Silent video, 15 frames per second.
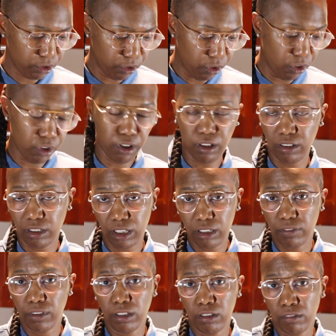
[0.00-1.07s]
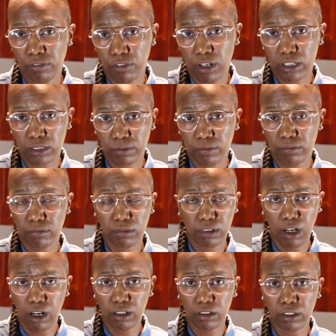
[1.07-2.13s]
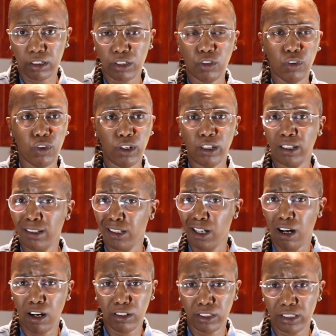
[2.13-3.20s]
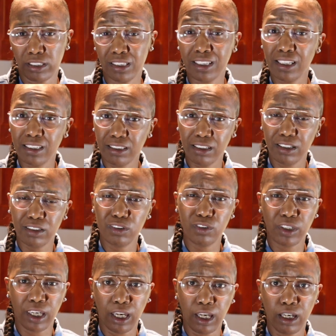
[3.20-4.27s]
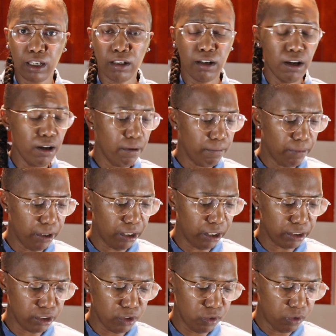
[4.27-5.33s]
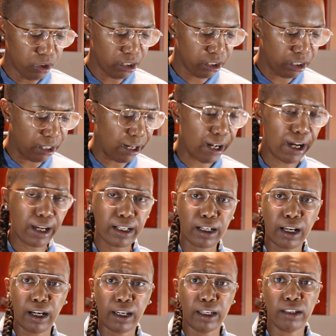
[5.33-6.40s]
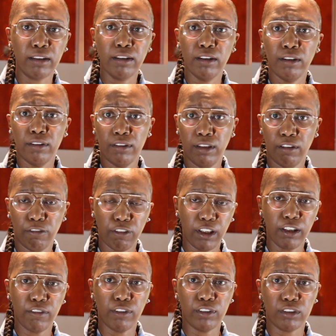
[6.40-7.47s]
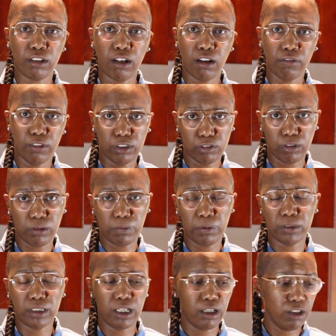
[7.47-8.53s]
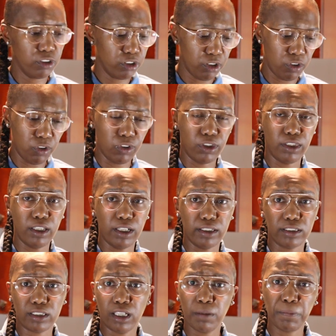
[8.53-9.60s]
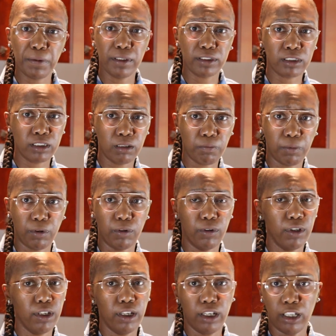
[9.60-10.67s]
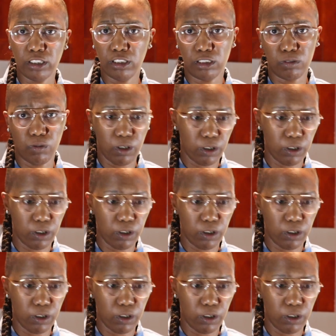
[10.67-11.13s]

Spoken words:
or even fresh garlic or a garlic seasoning, you can, but you want to highlight the flavors of the sweet potato. So on this, keeping it simple, it just